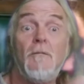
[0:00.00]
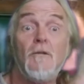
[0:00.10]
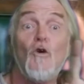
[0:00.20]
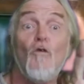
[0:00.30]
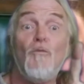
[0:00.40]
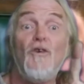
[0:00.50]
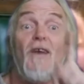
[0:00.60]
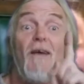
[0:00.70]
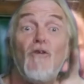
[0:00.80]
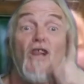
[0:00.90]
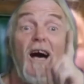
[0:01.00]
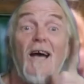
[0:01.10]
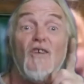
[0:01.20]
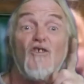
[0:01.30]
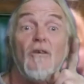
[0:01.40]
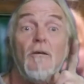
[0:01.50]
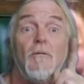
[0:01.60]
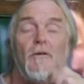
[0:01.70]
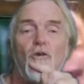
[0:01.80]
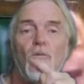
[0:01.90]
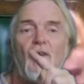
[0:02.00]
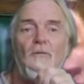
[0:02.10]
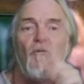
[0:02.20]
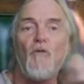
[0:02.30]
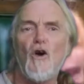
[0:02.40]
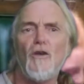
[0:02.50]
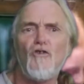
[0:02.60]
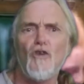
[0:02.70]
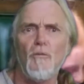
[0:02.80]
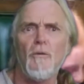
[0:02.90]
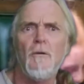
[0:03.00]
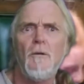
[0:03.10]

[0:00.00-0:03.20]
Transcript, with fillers: Government never lies, which comes after 42,